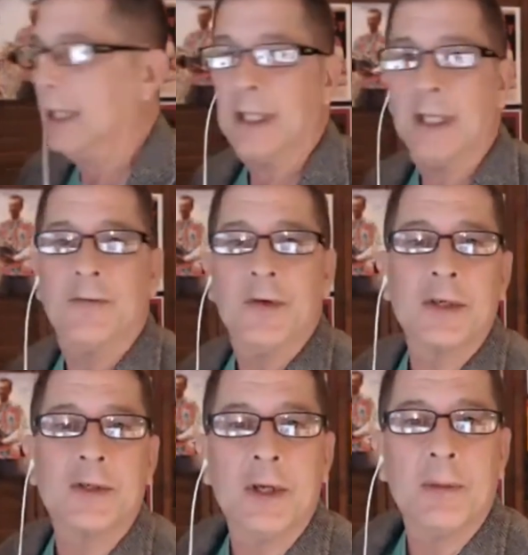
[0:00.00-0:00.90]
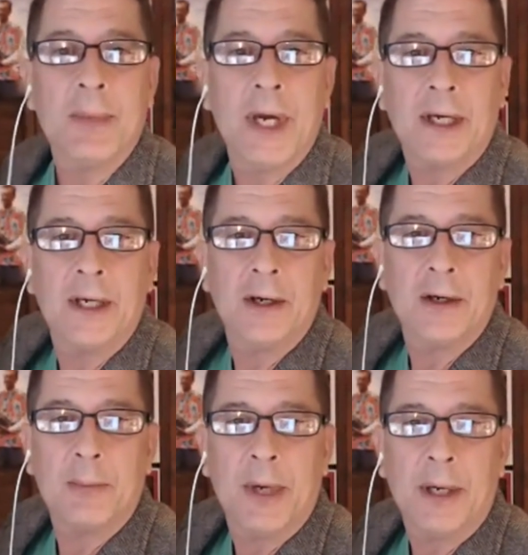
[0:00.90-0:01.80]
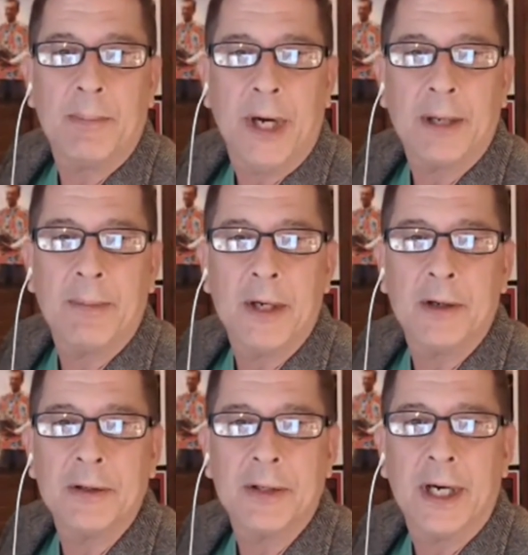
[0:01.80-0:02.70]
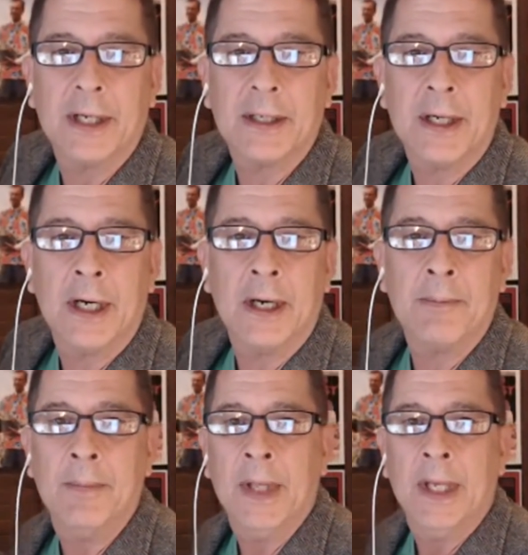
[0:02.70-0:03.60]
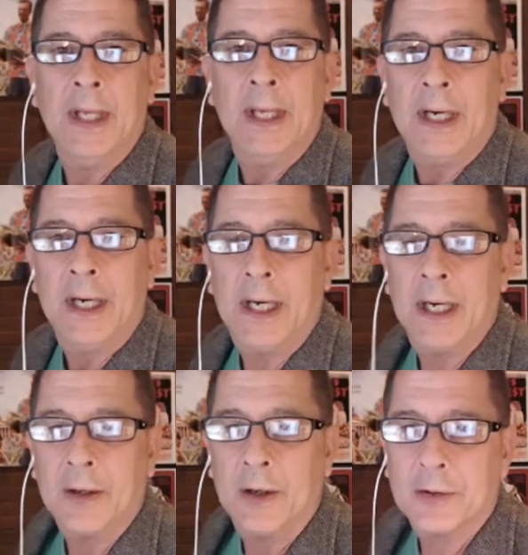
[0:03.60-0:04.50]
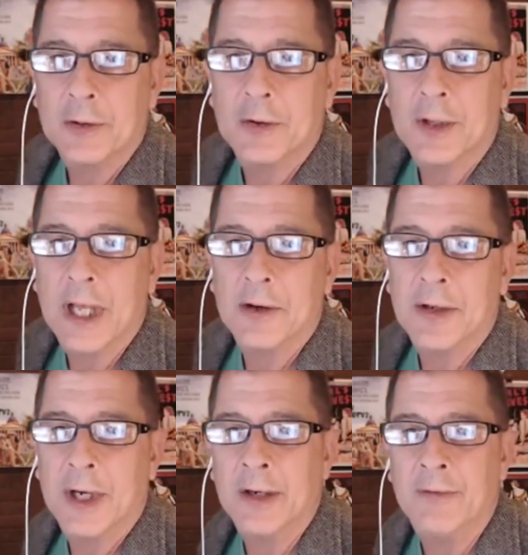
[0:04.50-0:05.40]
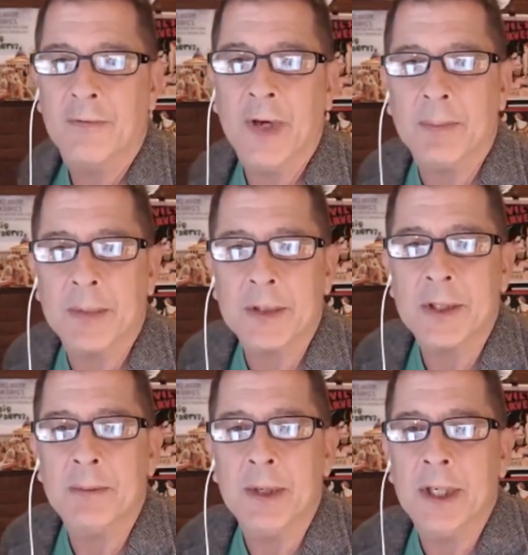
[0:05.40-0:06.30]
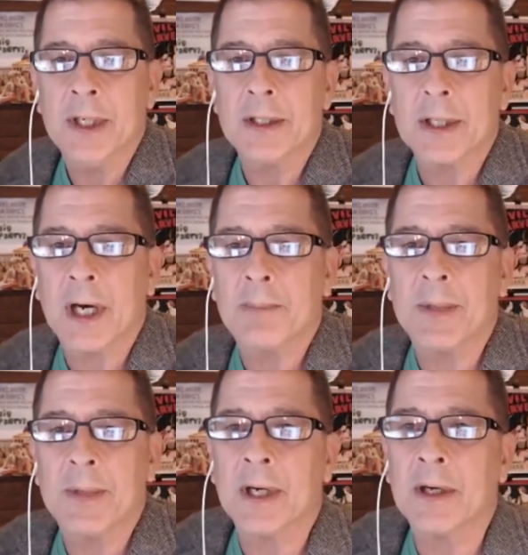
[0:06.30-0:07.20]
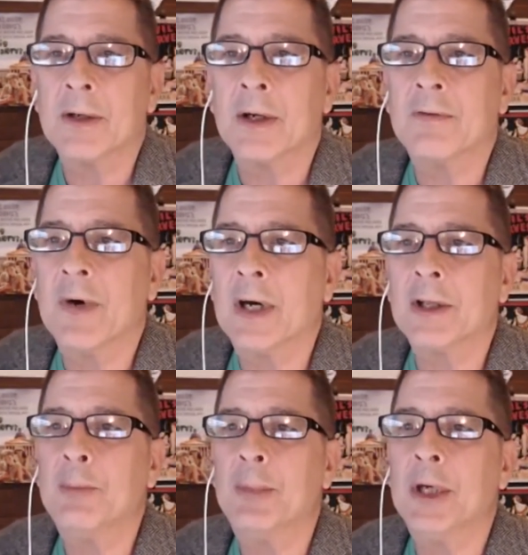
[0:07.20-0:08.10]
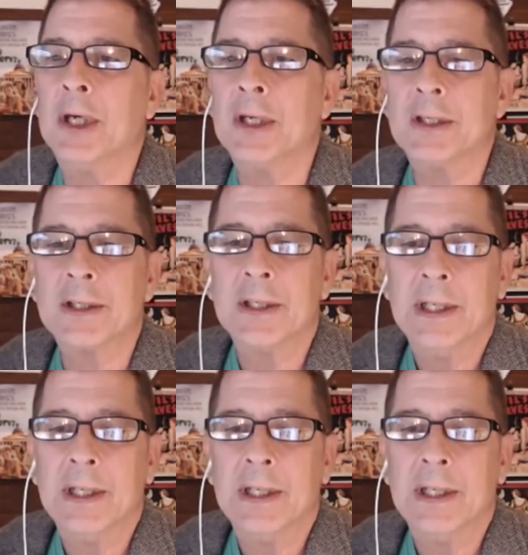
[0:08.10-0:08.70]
If you can see it back here, thepotmeadow.com, and also Cloud9 Vape and CBD Shop down on Folly Beach.